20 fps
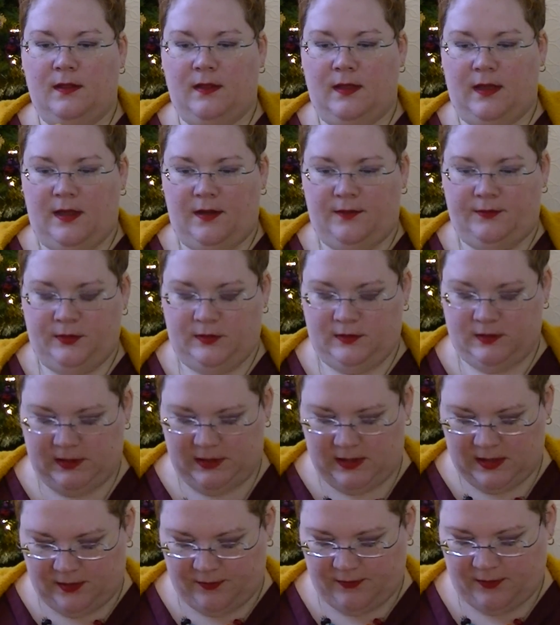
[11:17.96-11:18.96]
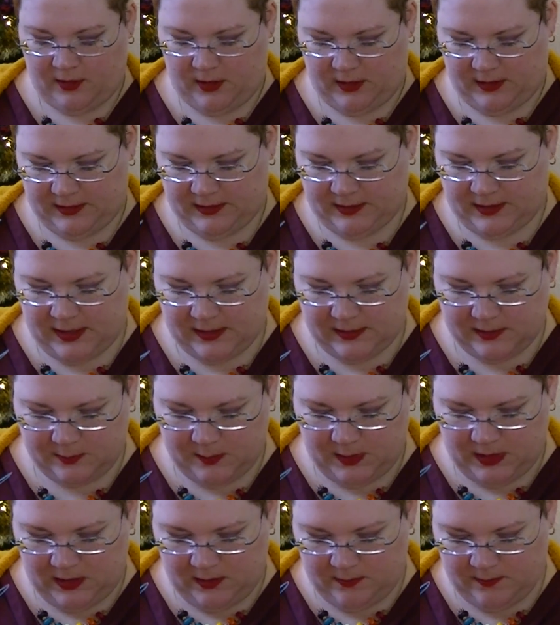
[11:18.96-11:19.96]
I have to see how far this gets
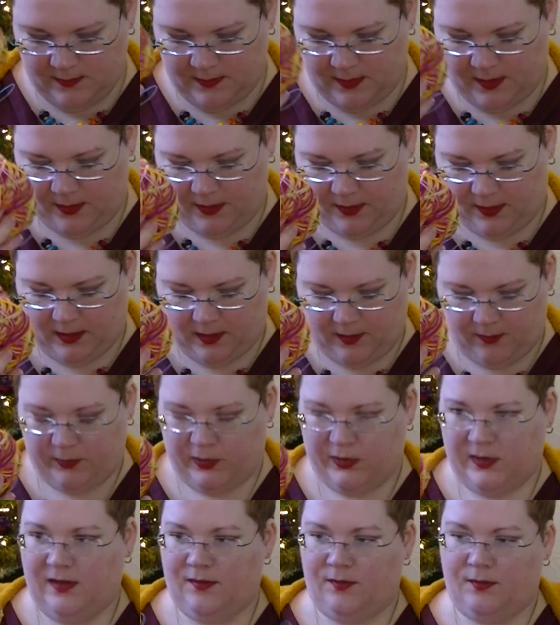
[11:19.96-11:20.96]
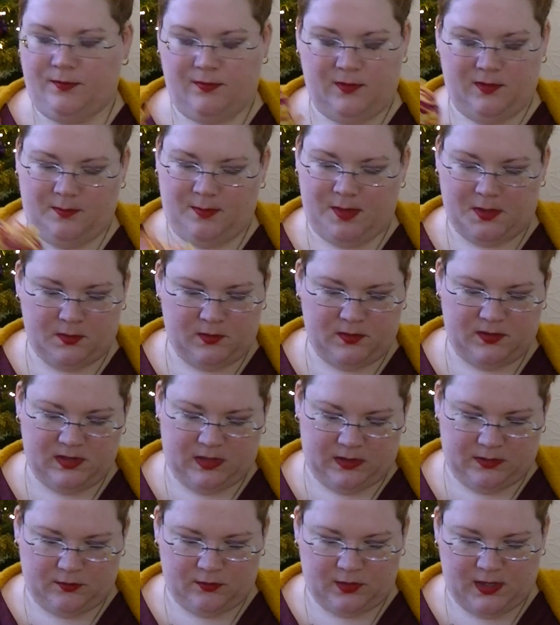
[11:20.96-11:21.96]
me. I think I will have about
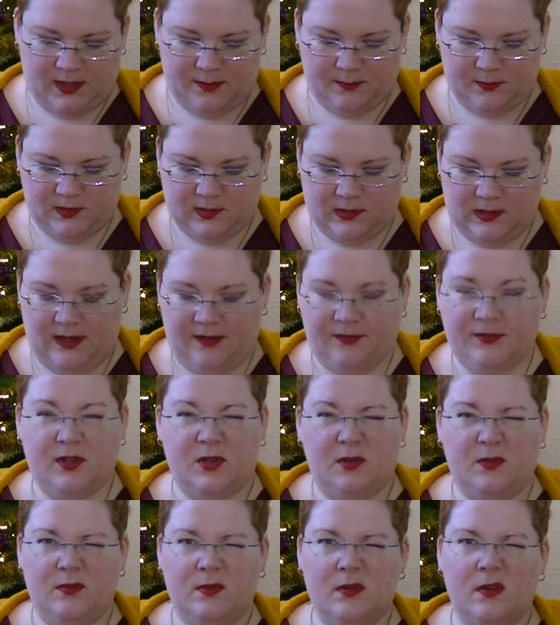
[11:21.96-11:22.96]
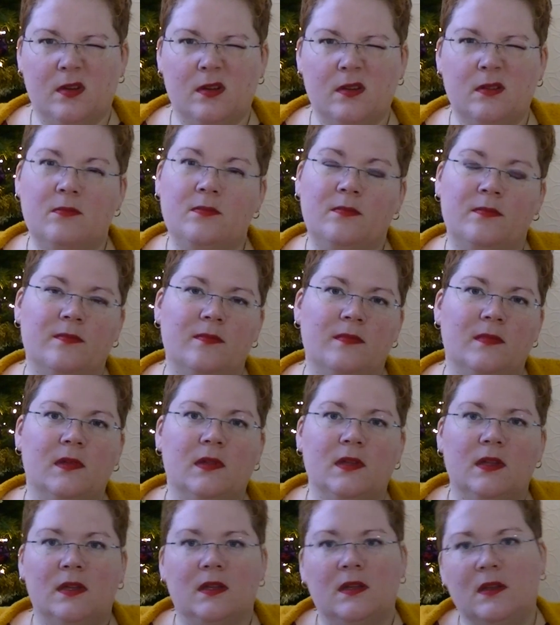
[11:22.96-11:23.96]
10 grams left over.
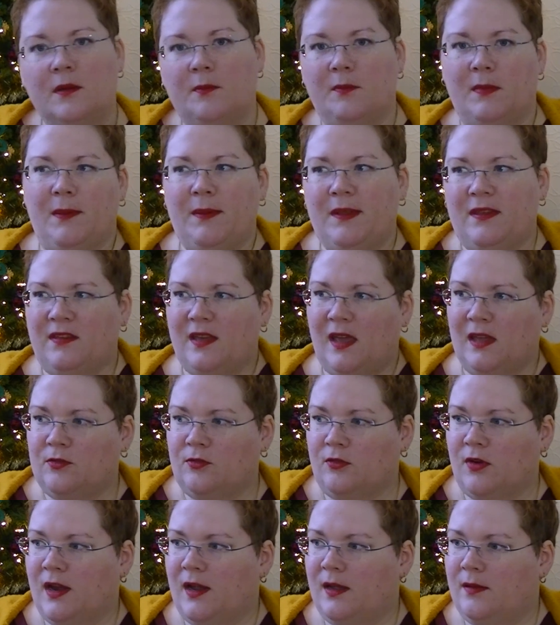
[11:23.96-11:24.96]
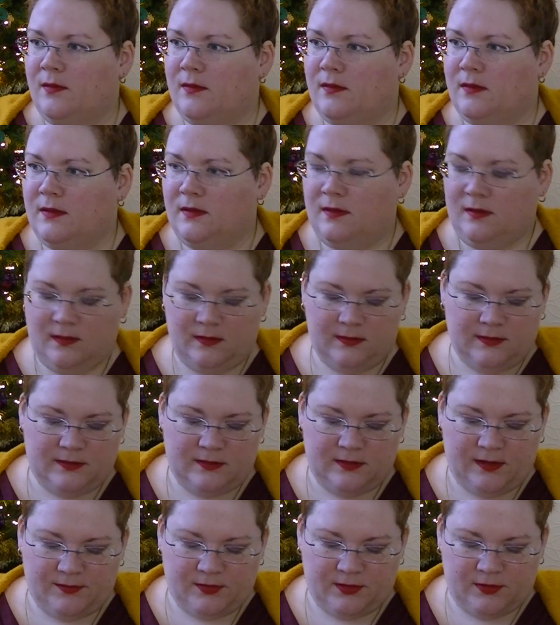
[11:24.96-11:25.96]
Maybe 7
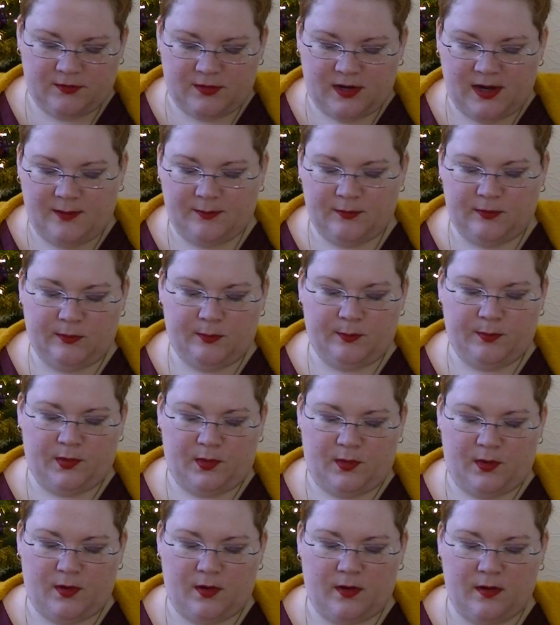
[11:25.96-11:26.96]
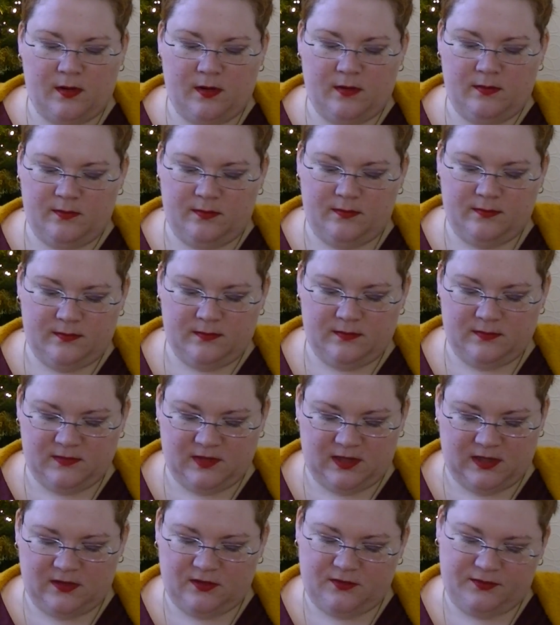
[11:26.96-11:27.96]
grams per
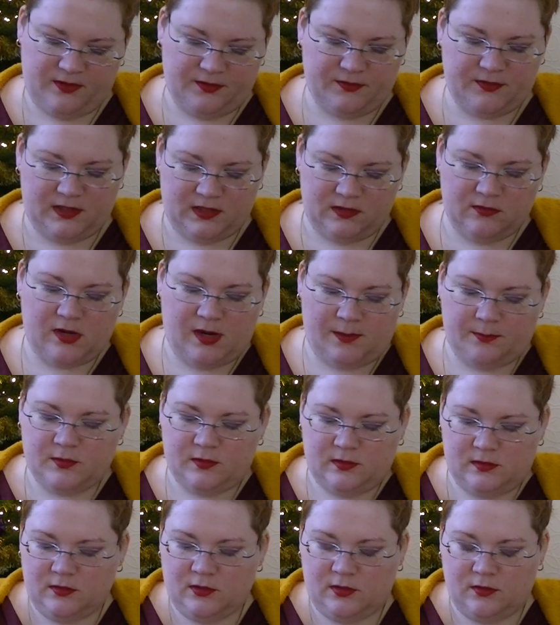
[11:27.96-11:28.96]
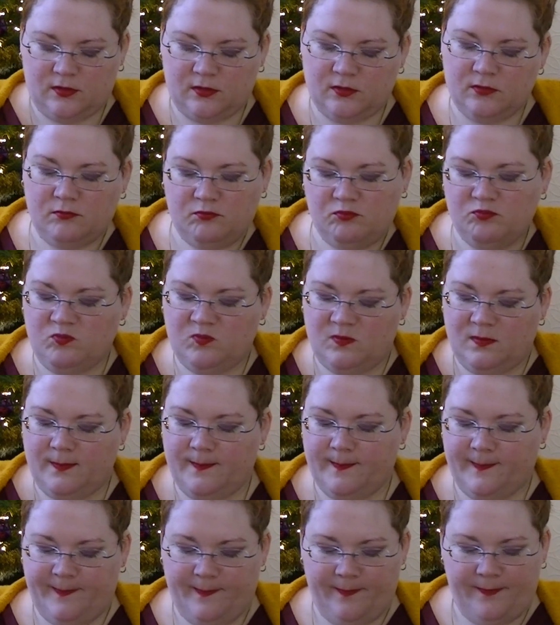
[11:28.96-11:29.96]
10 to 15 grams total.
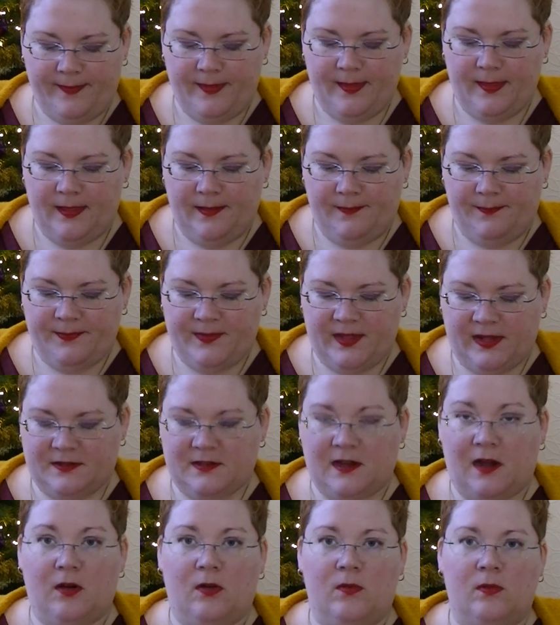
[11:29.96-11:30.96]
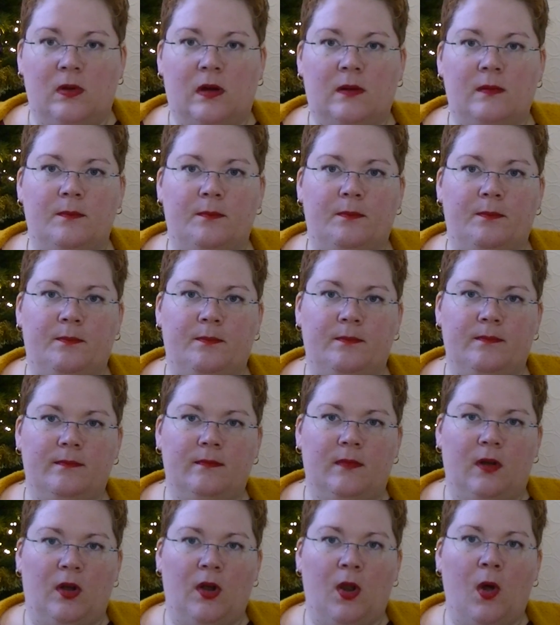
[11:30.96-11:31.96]
That's how
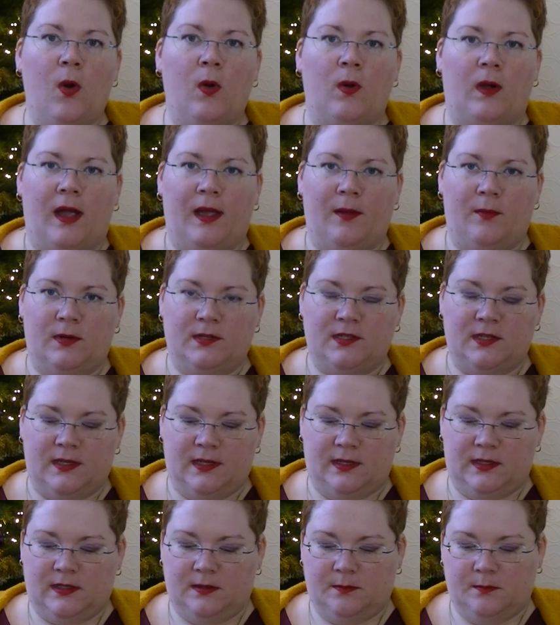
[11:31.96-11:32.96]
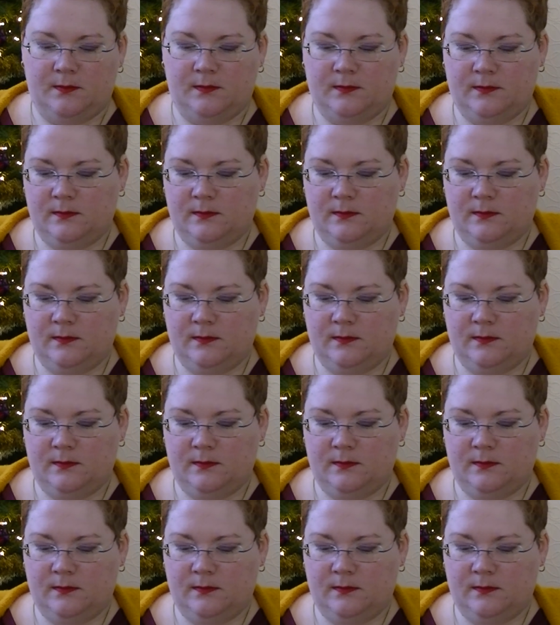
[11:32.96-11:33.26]
long I want to knit them.